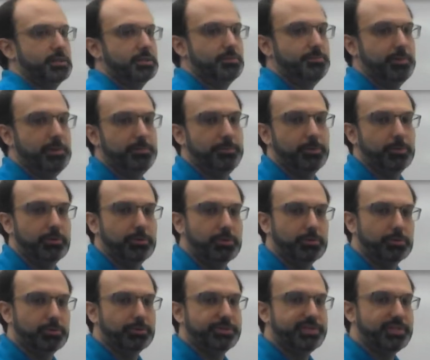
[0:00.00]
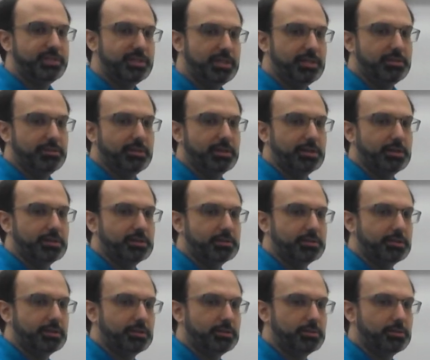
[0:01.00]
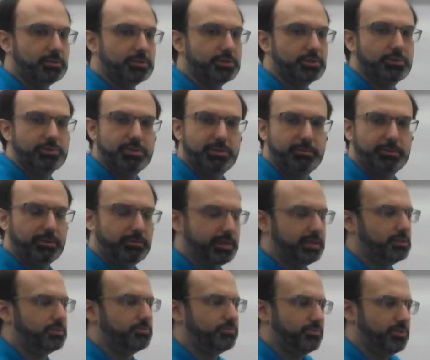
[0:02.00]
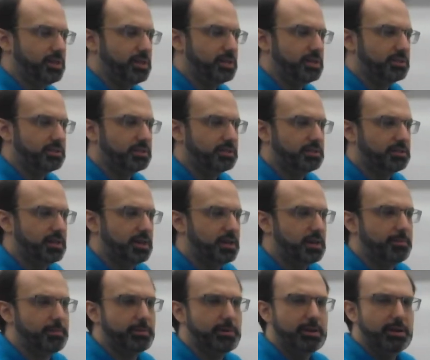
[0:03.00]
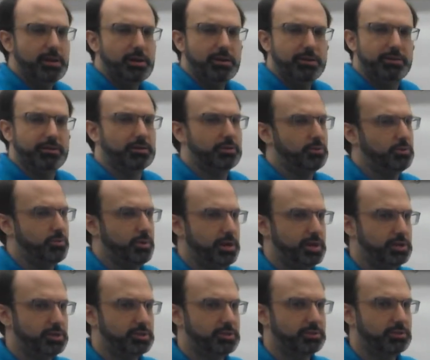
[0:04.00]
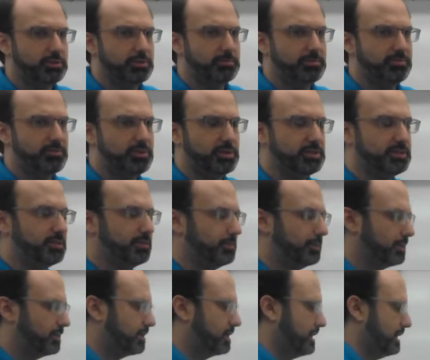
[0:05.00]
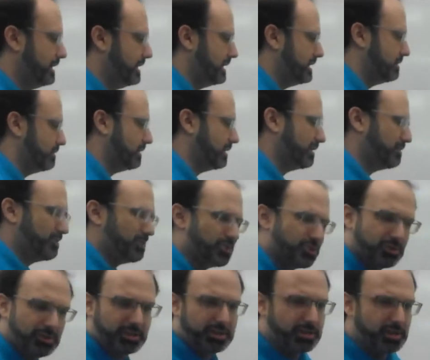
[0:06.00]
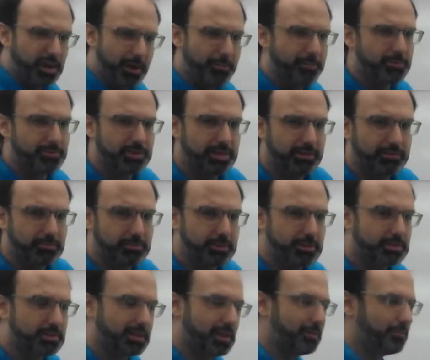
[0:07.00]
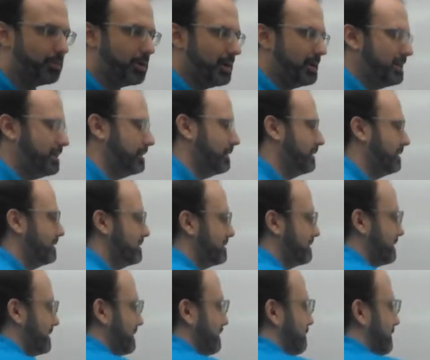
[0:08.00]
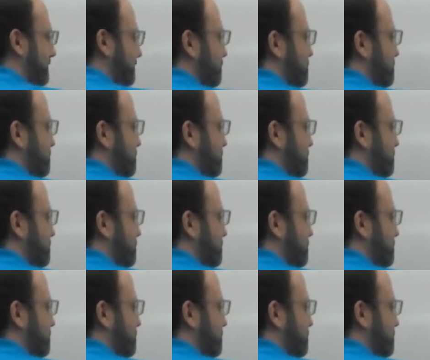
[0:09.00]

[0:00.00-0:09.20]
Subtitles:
people see things that look so similar, right? The V is the same, the equations are going to be very similar, and they're like, well, surely the numbers have to be the same, right? And it's like, well,